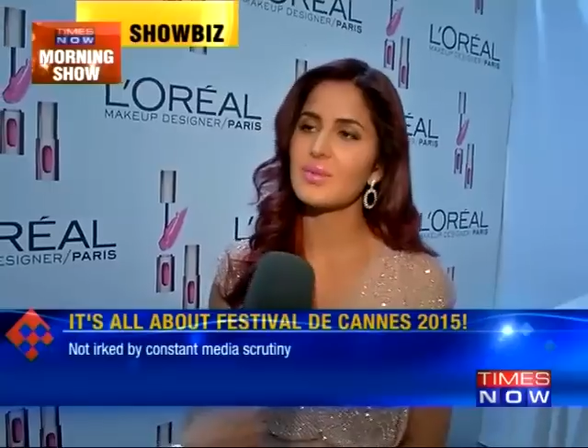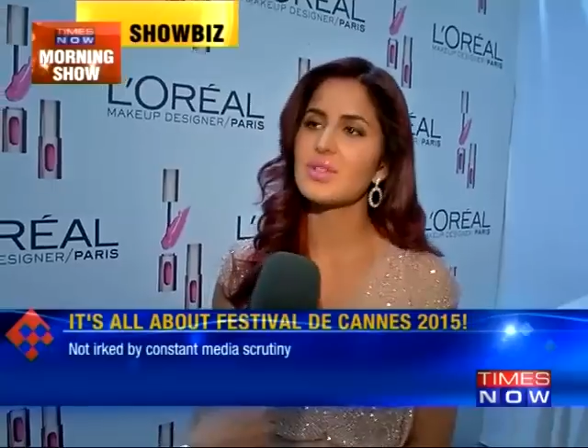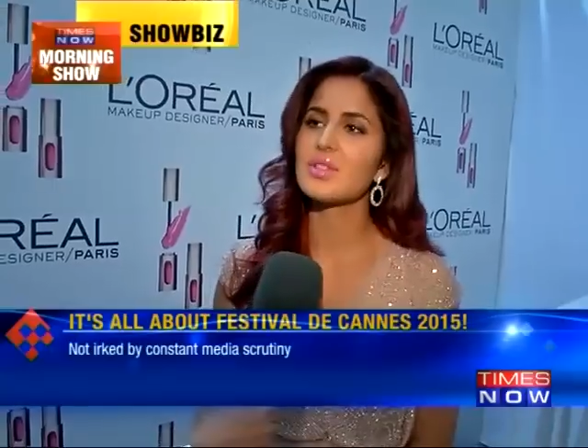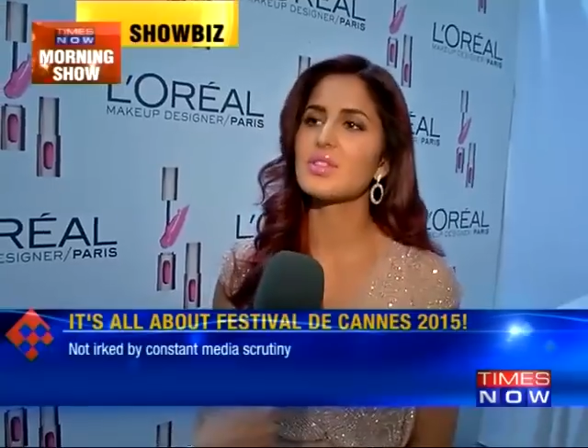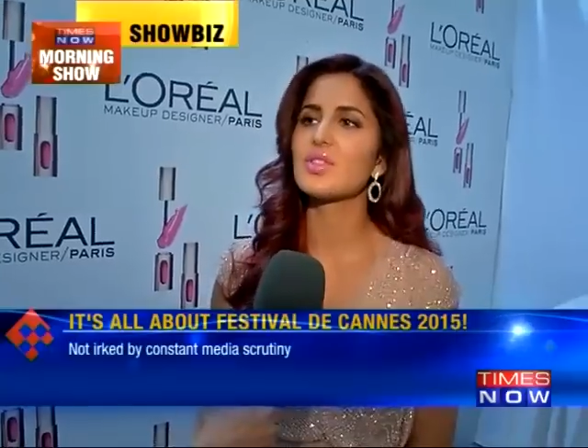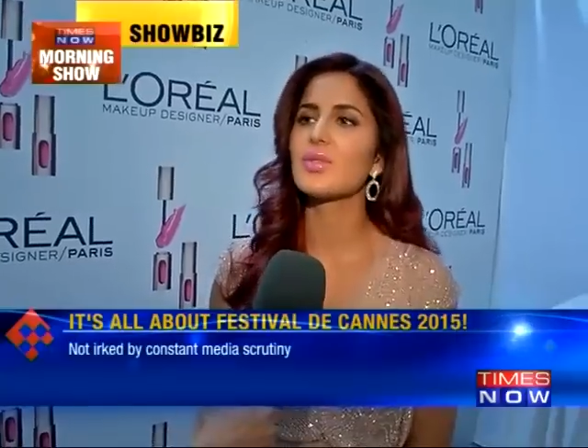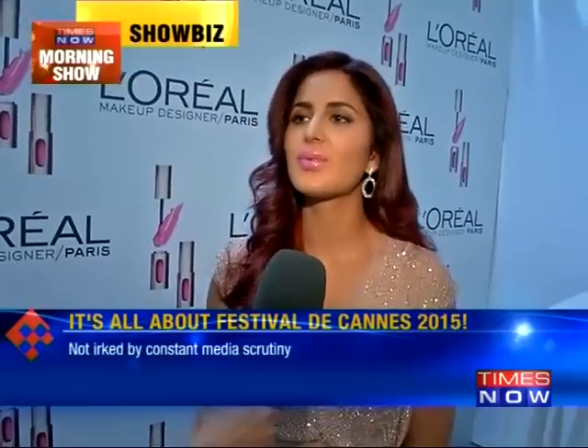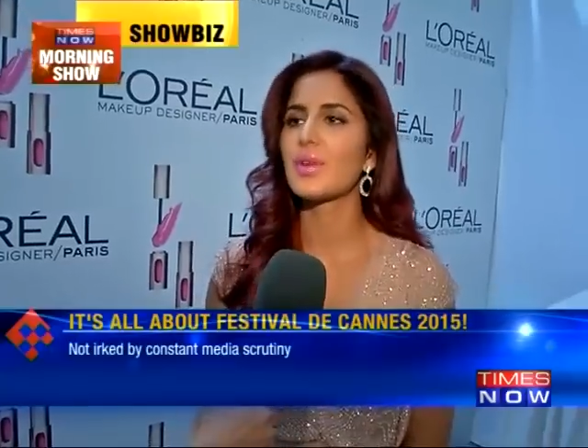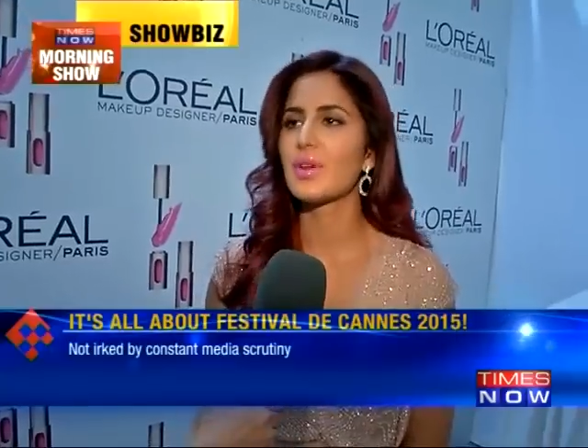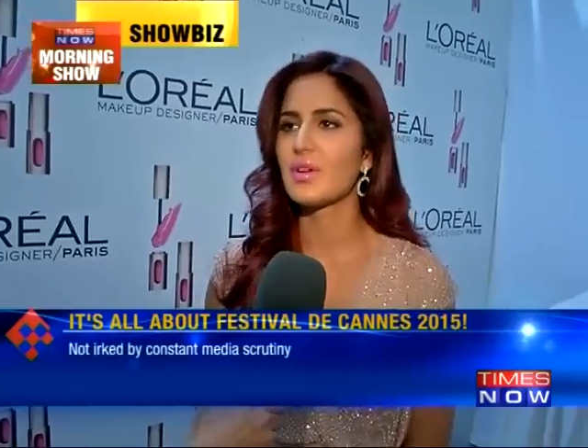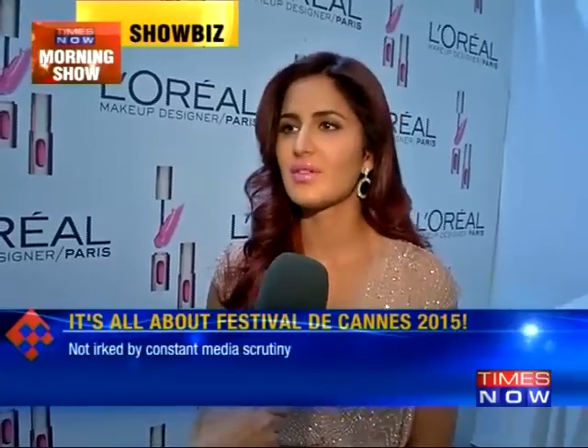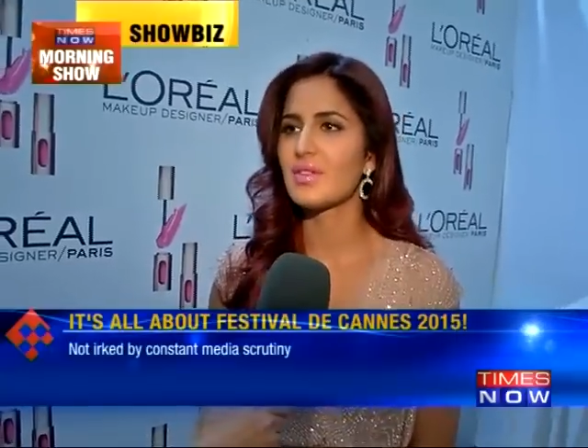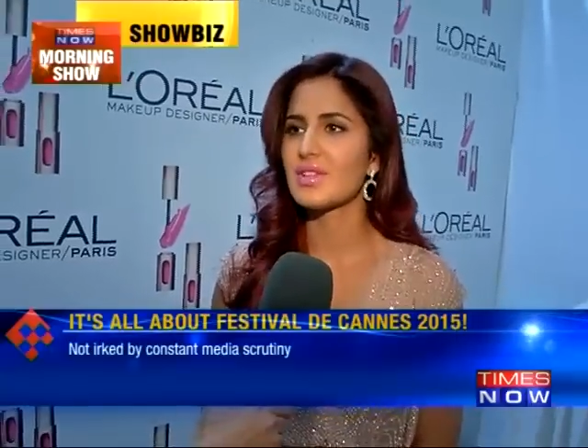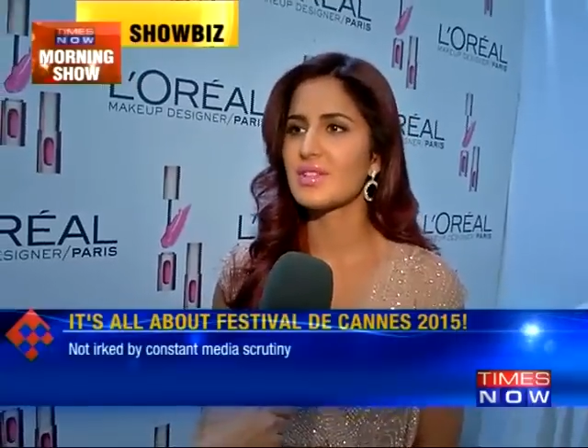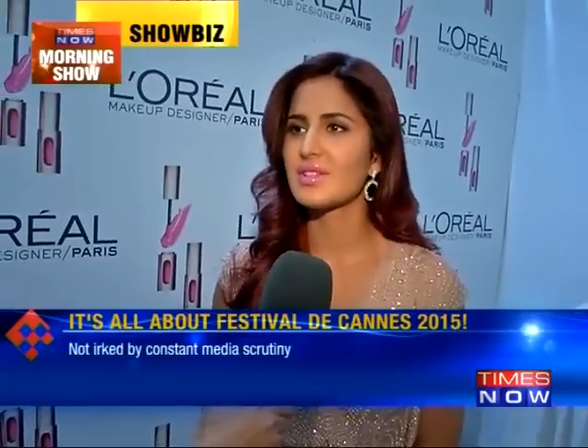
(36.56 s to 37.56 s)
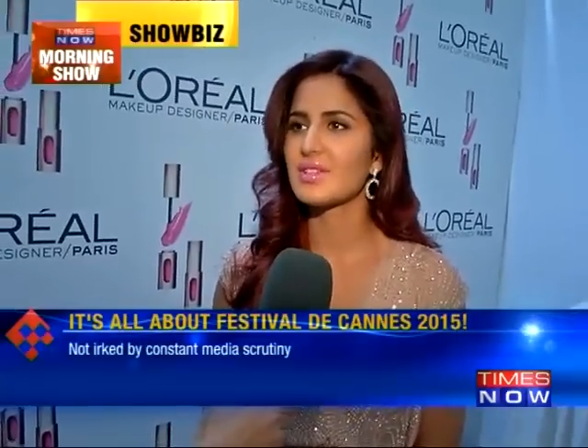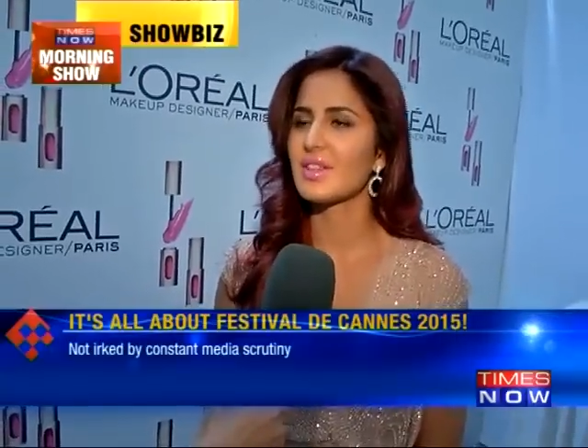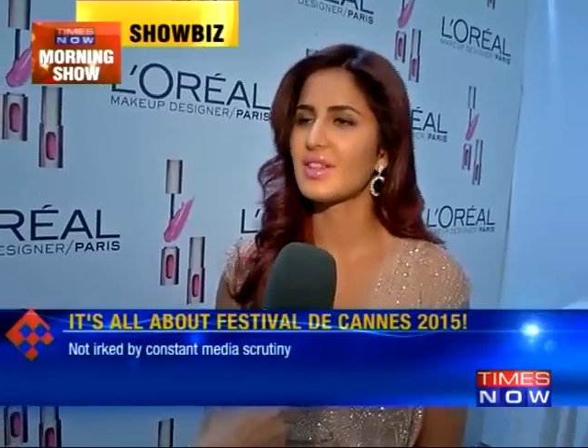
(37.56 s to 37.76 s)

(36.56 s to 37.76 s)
to be super nervous,